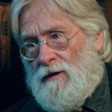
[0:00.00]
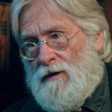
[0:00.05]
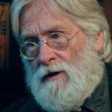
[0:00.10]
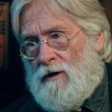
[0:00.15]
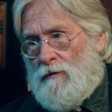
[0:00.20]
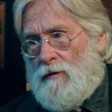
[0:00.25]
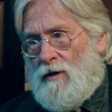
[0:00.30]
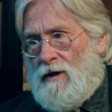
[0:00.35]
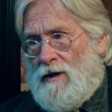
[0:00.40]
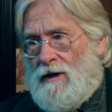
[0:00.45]

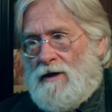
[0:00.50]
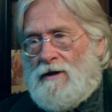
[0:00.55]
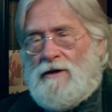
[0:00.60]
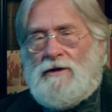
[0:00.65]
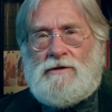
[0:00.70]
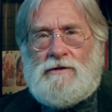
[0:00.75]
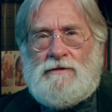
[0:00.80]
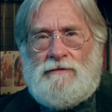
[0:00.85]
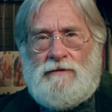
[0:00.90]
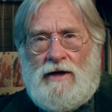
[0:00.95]

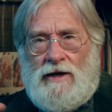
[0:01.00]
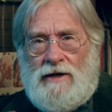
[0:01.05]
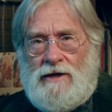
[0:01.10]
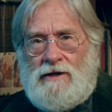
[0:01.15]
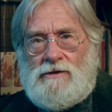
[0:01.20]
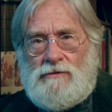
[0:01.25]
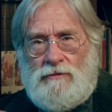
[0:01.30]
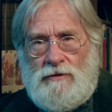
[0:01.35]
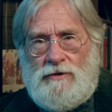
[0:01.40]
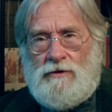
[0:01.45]
interrelatedness of
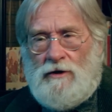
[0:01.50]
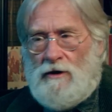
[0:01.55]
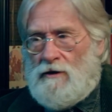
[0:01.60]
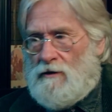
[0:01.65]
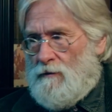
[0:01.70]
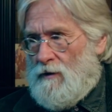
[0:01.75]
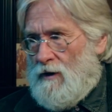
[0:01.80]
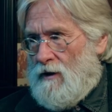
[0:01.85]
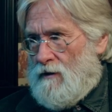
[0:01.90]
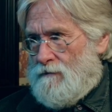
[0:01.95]
likes we
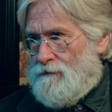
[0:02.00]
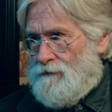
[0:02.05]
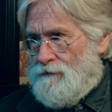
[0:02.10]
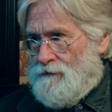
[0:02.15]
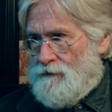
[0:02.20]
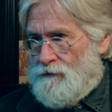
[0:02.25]
talked about,